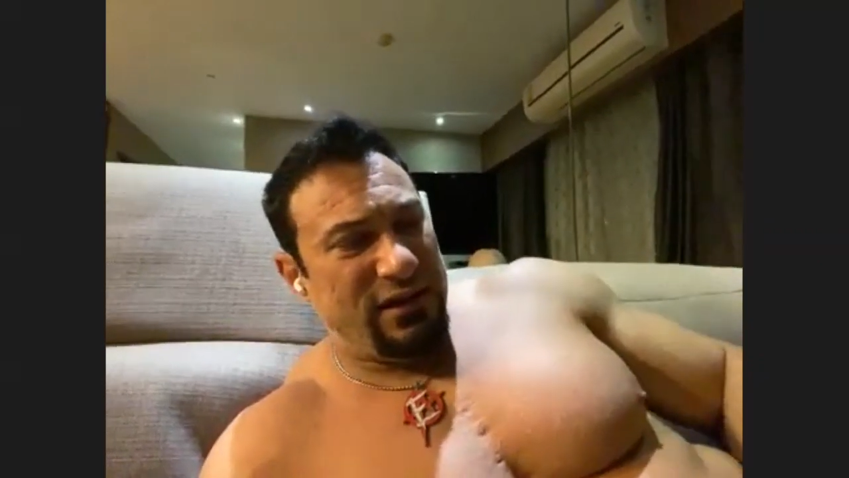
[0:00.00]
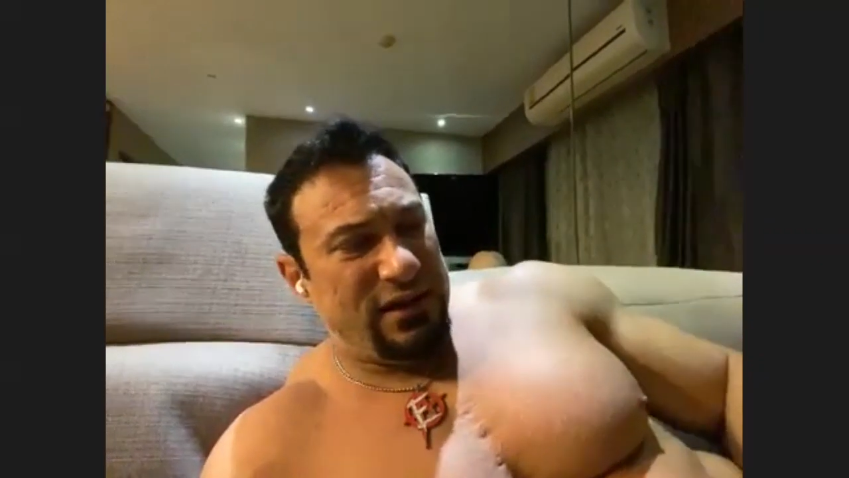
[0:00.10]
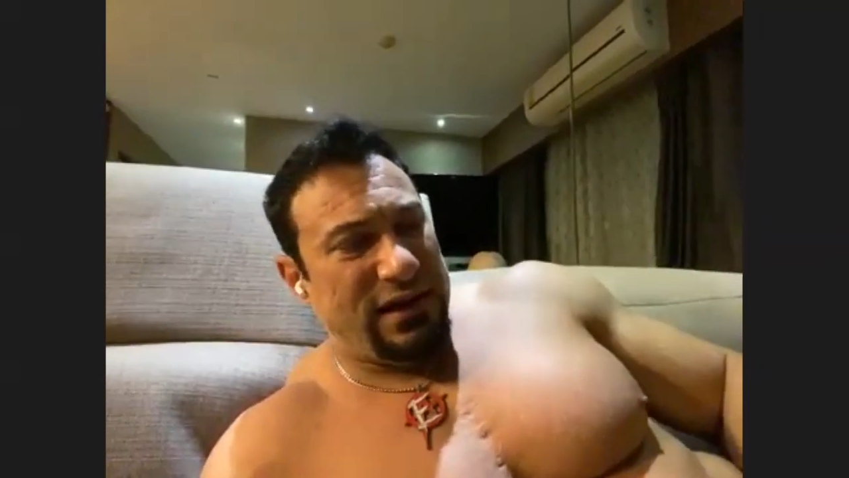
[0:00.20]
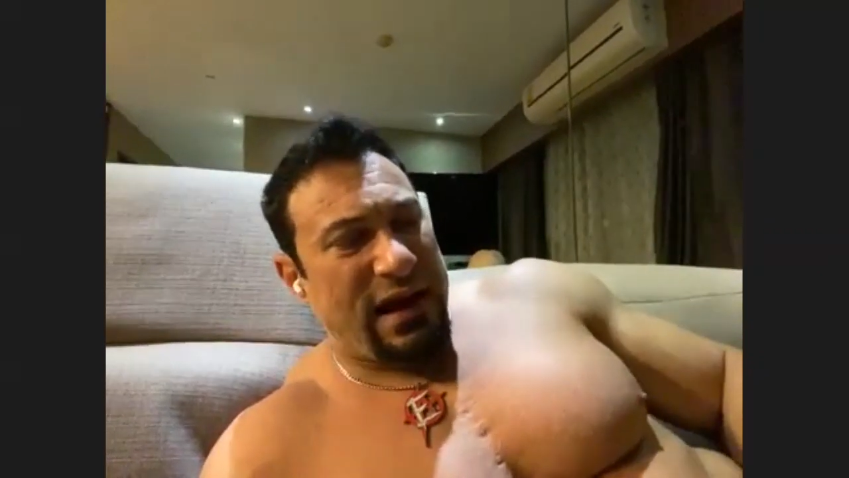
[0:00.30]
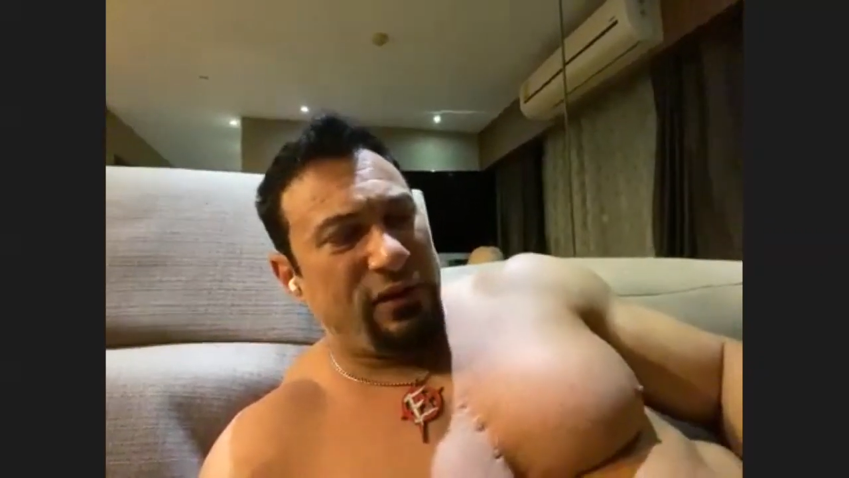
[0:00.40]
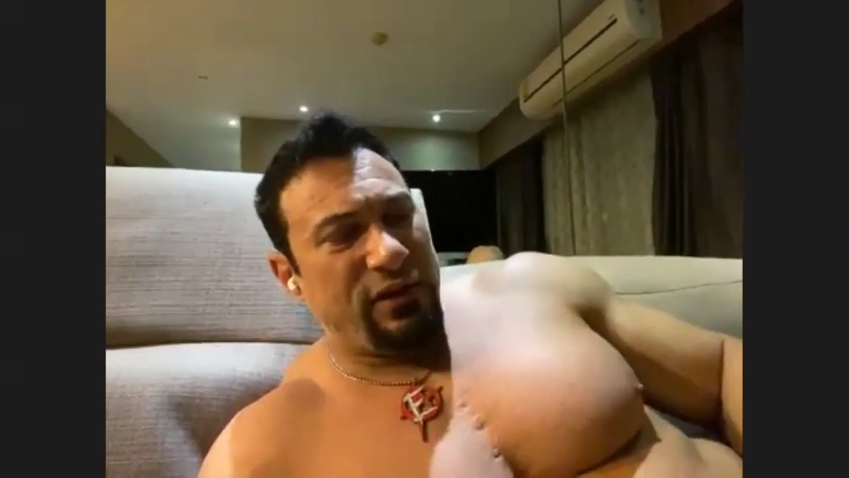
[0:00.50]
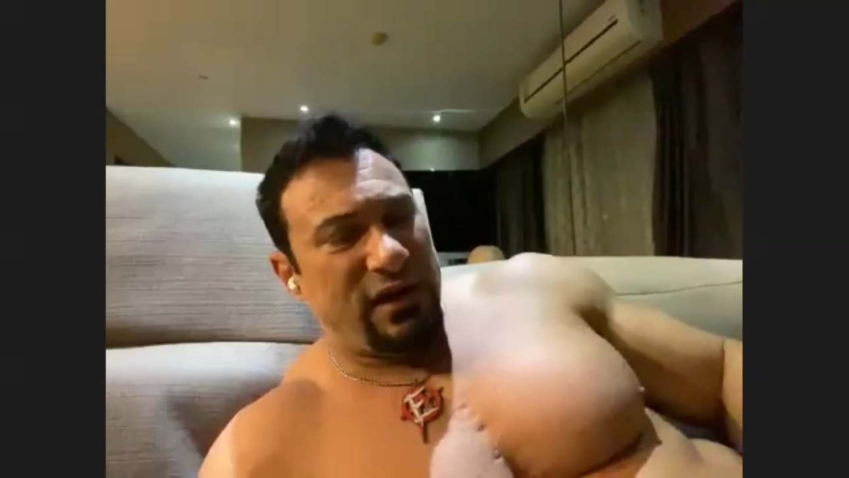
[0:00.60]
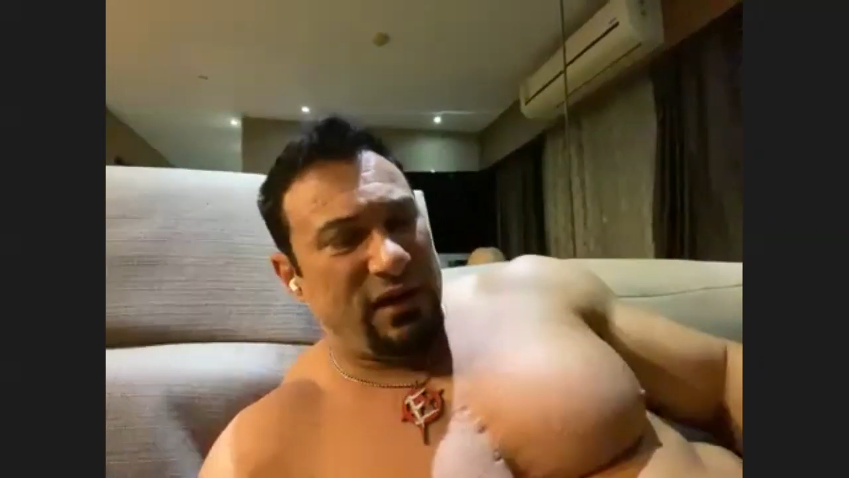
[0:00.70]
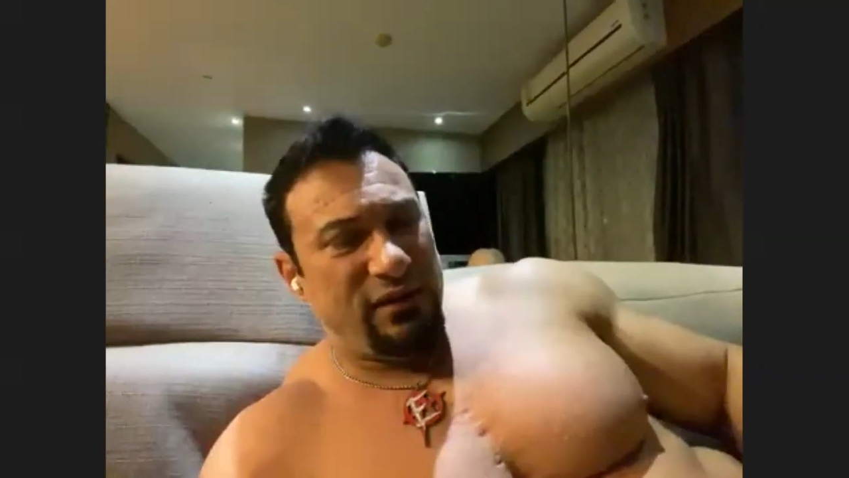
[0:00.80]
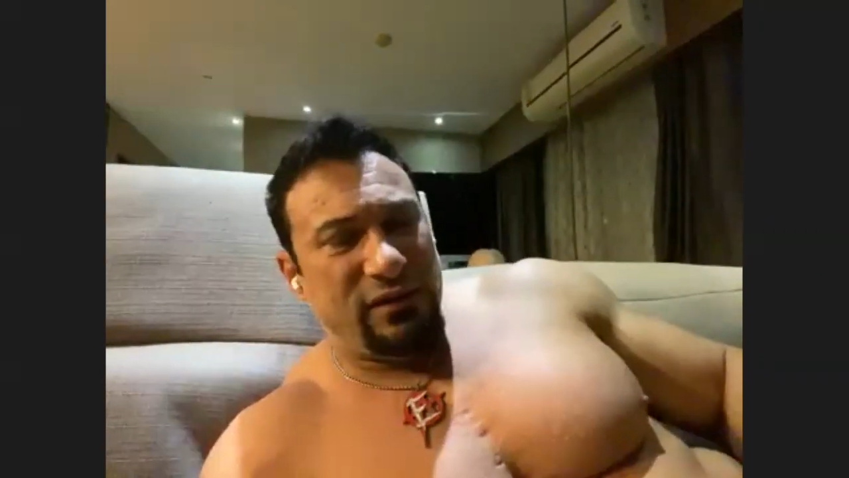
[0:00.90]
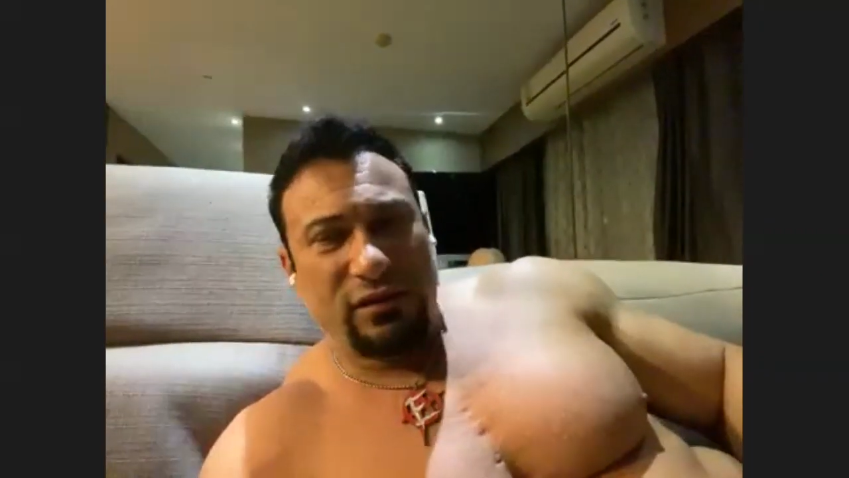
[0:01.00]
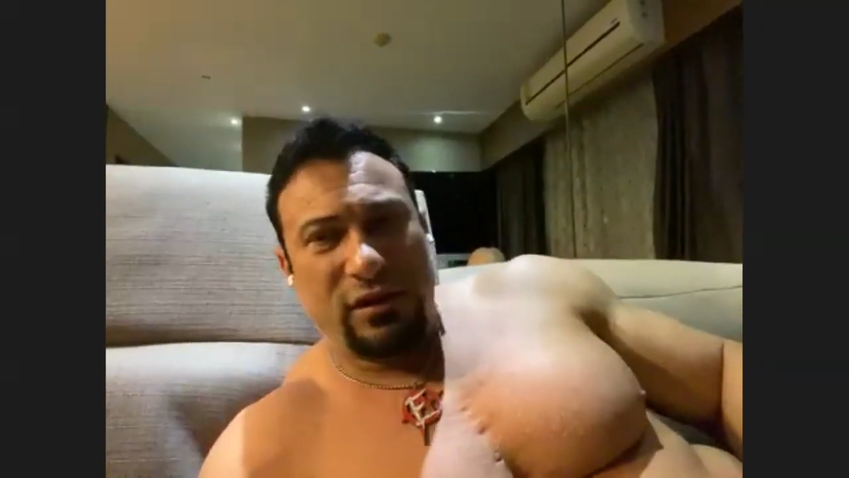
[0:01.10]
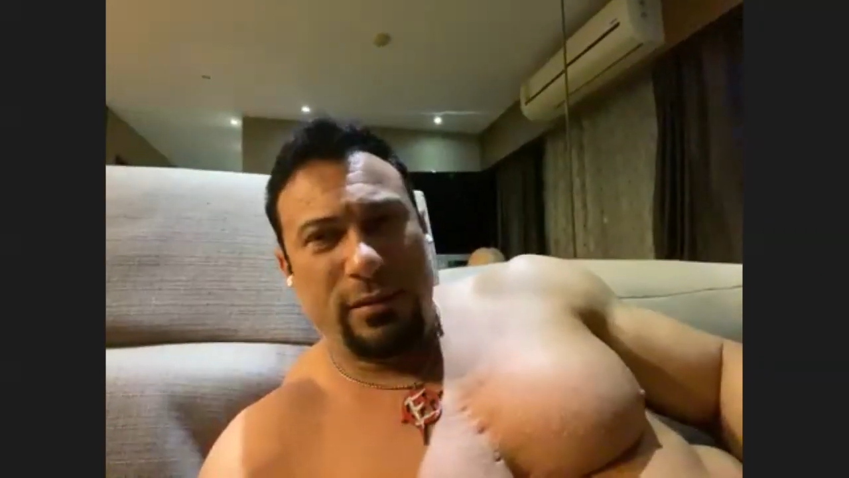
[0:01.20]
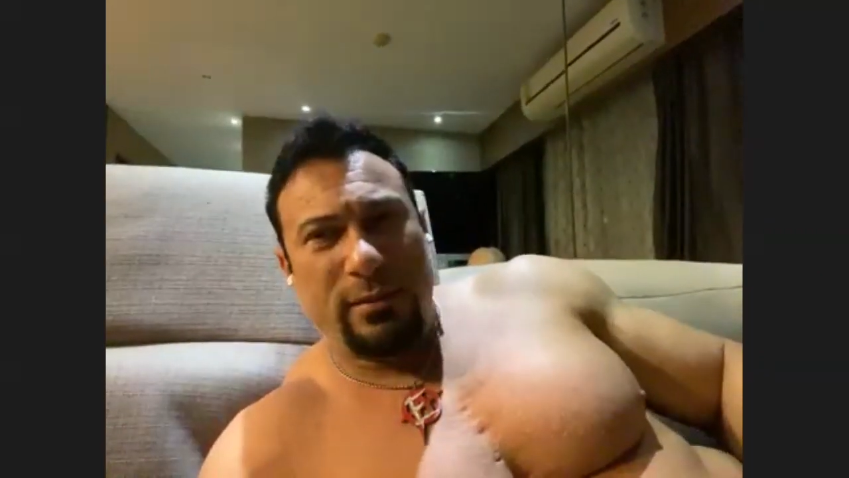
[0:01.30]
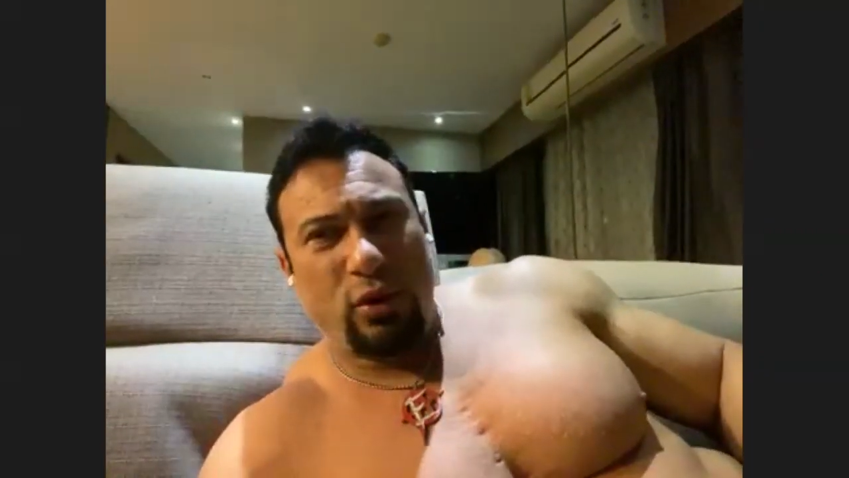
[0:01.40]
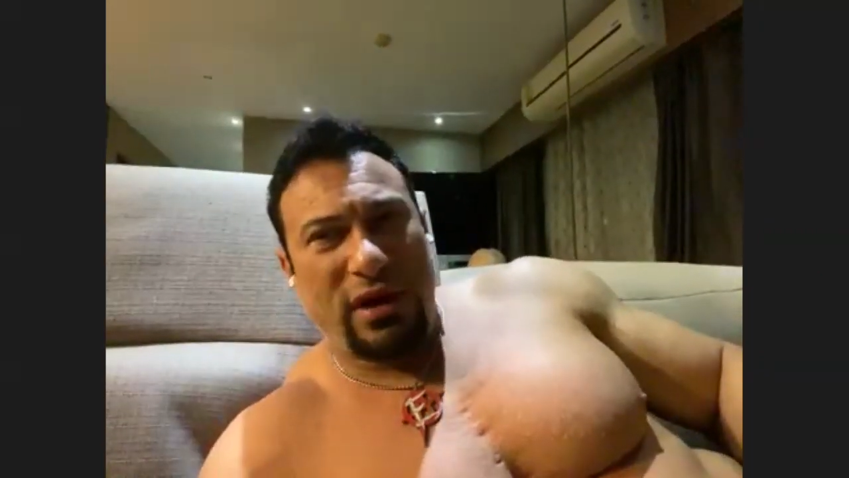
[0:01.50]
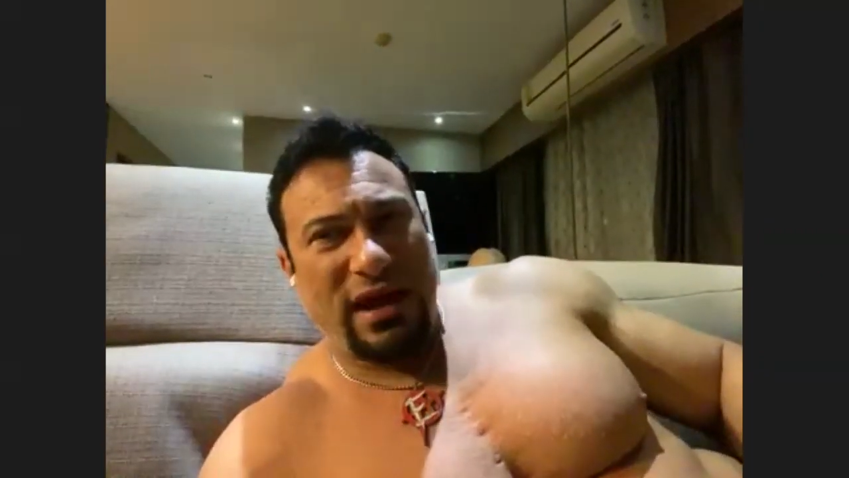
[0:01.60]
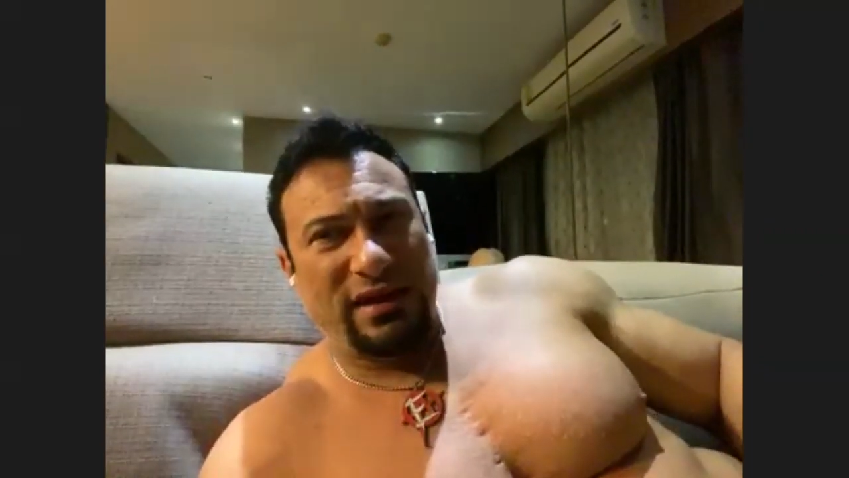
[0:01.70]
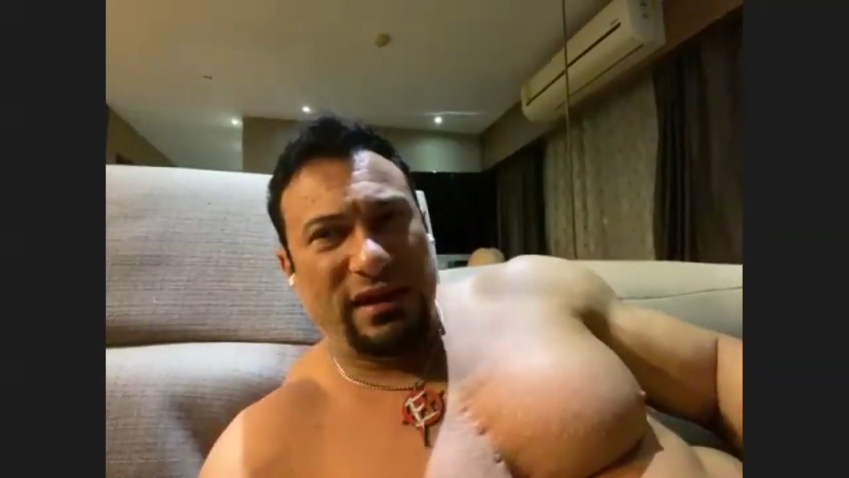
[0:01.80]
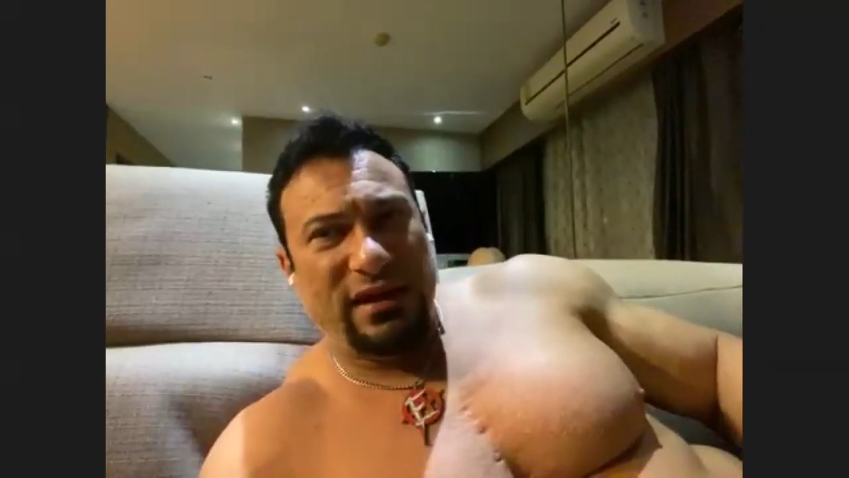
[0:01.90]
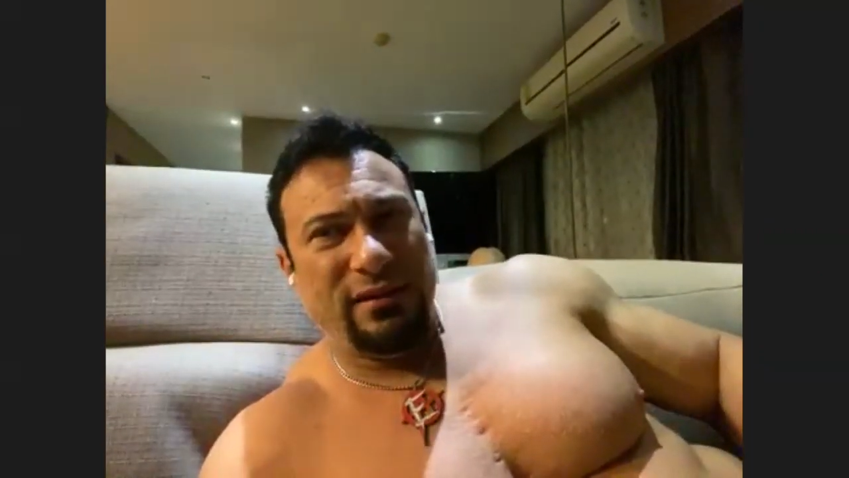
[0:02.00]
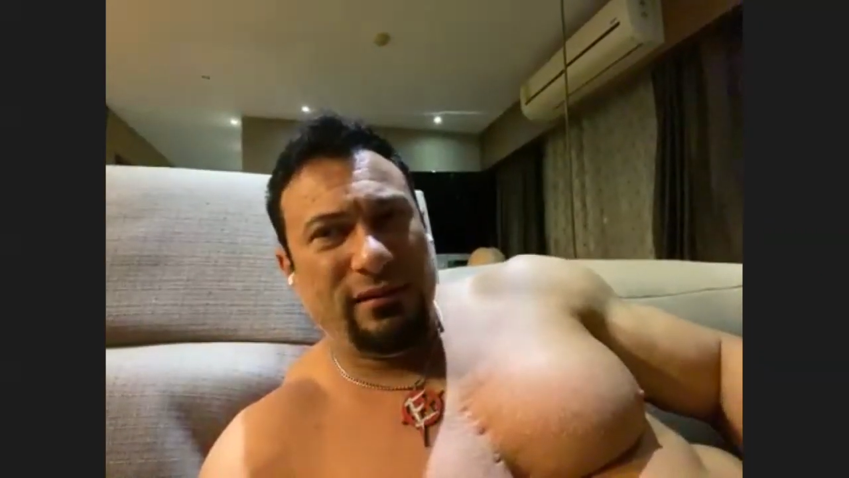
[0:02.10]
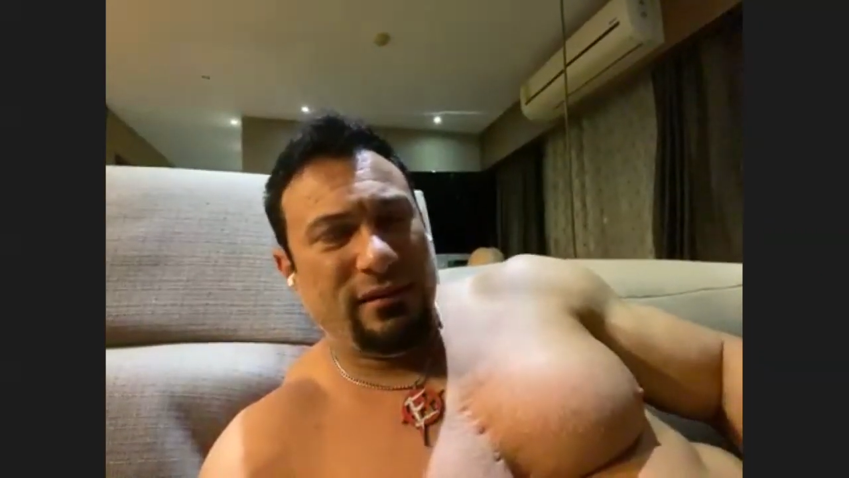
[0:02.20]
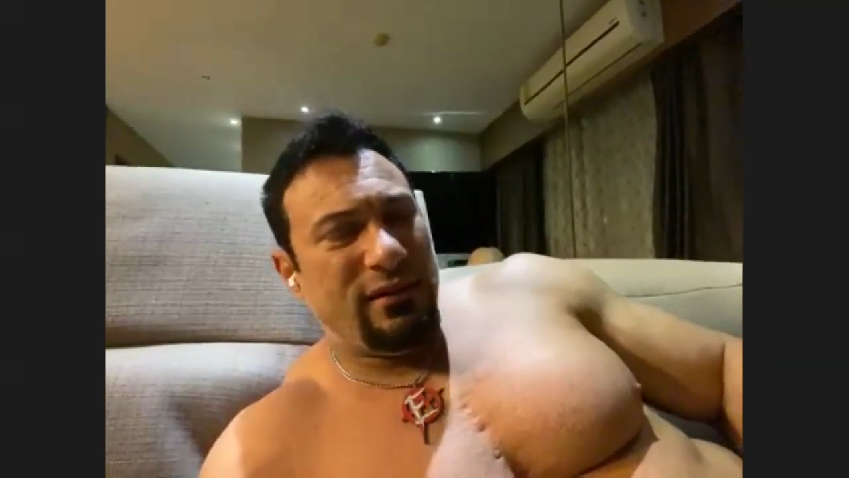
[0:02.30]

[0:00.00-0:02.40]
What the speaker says: and now they're a little bit more achy.